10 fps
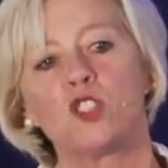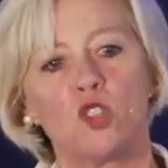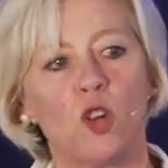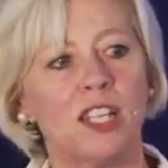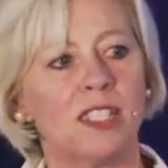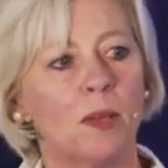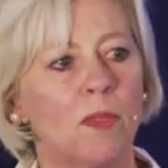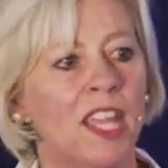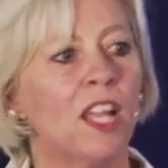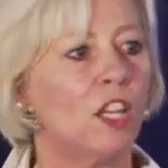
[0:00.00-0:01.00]
to try
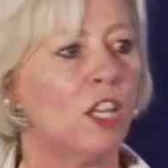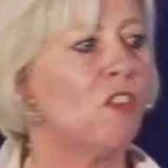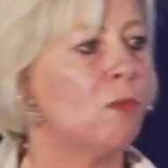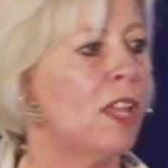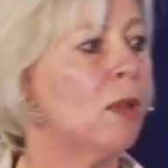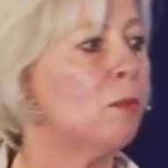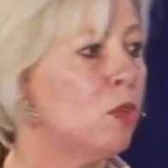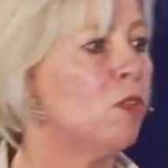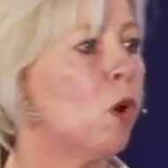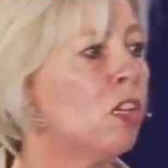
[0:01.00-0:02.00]
something, learn from it,
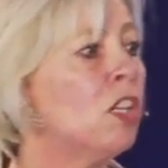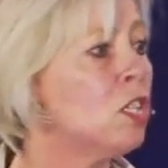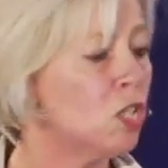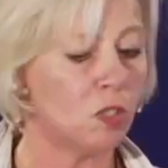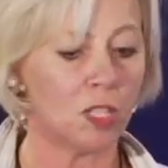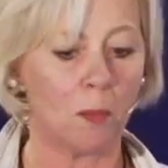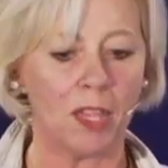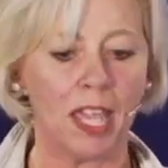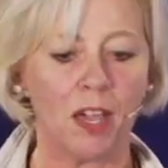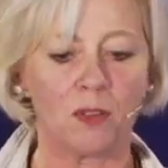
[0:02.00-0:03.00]
move on, do
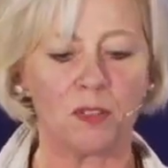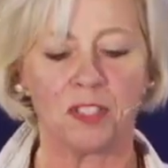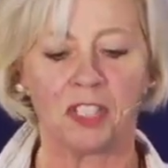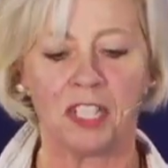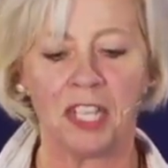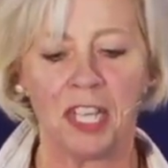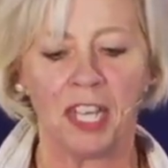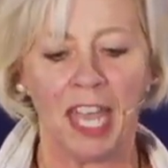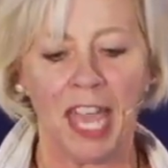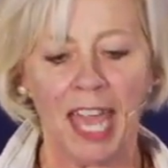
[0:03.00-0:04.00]
something else.
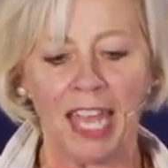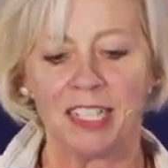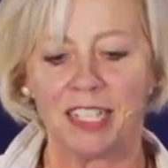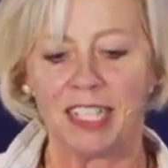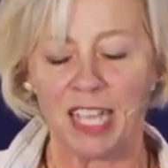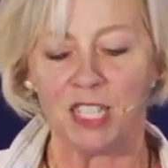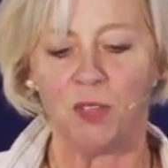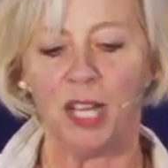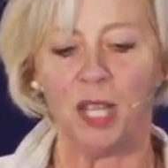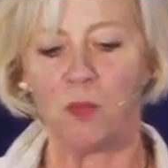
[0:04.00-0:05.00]
And that's
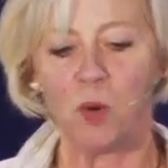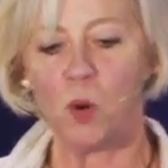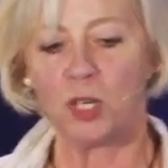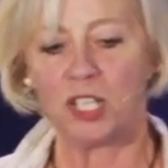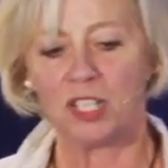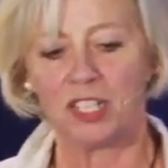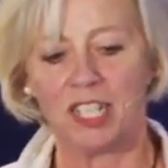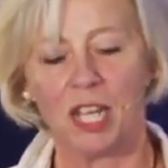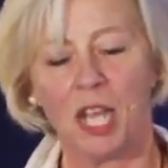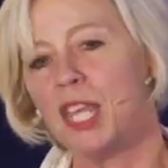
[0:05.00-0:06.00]
really important.
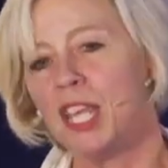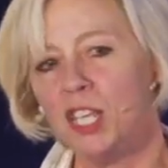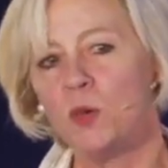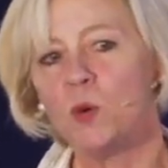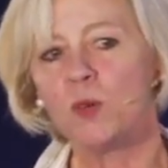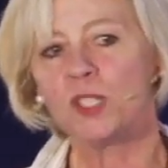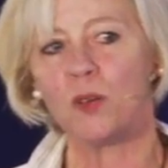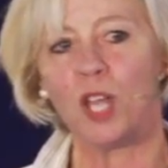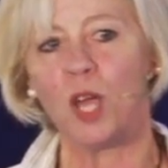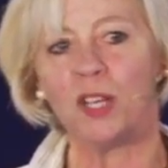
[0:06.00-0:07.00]
And I think you also
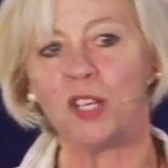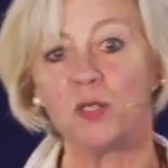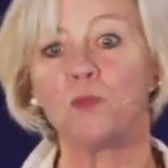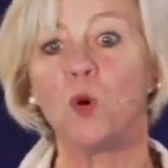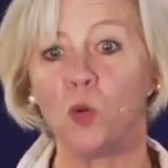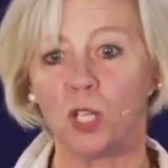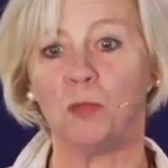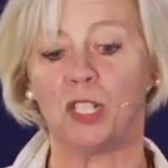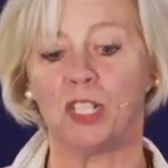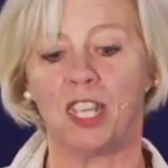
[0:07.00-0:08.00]
know in a small
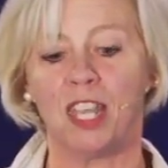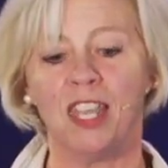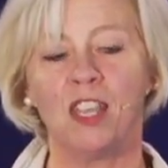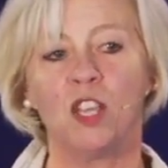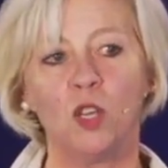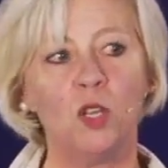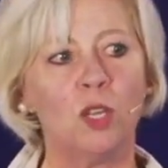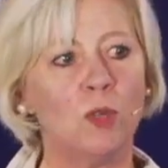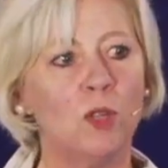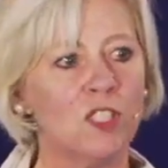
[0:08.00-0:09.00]
community who
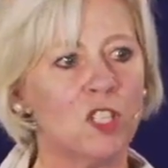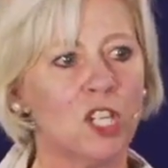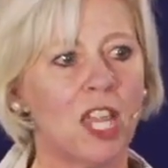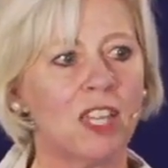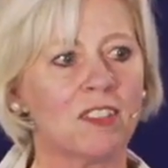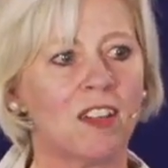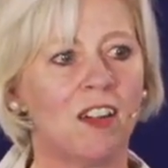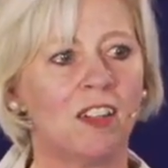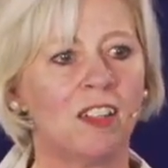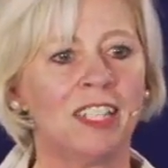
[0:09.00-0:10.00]
your movers and shakers
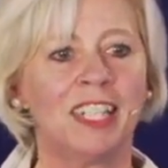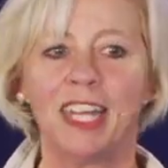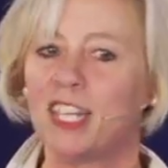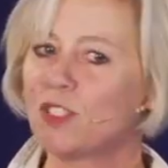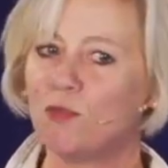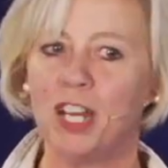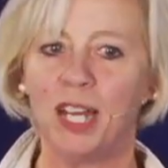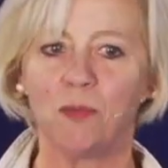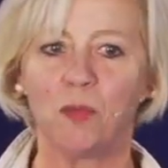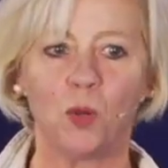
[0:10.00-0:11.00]
are. And it's
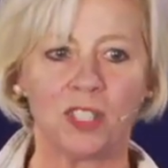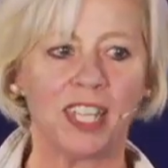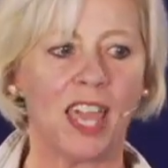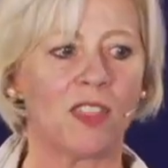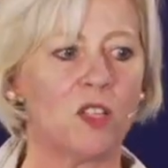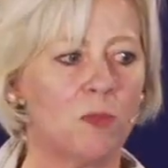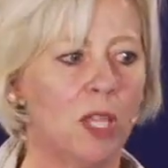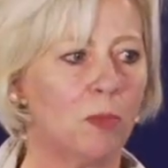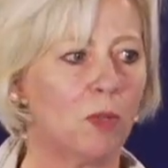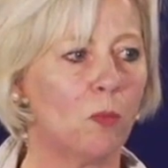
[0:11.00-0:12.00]
really important to get those
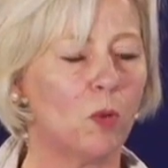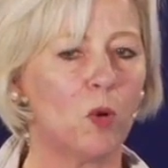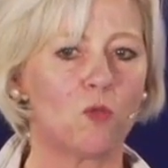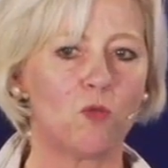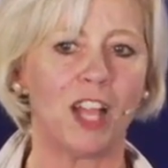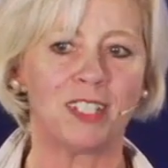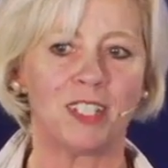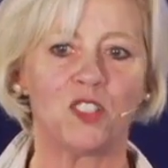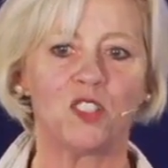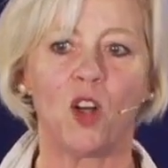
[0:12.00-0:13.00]
people on board right at
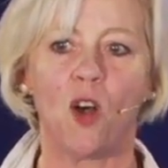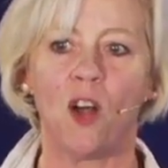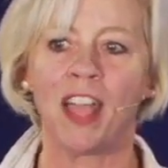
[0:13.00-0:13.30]
the start